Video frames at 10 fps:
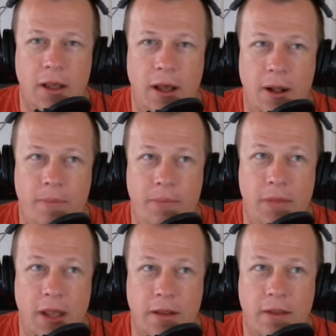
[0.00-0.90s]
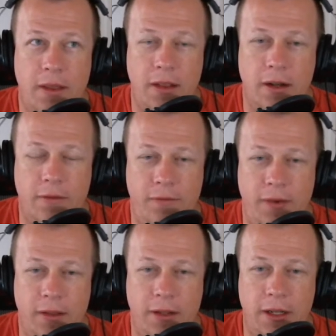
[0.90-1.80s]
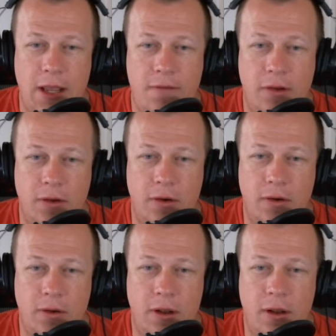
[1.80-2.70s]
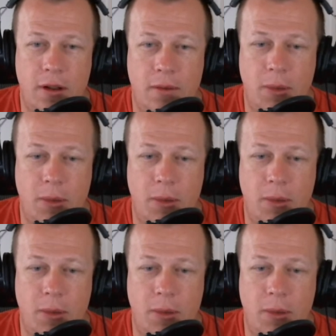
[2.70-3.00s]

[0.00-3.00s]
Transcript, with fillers: um, um, the other thing that i've found that even on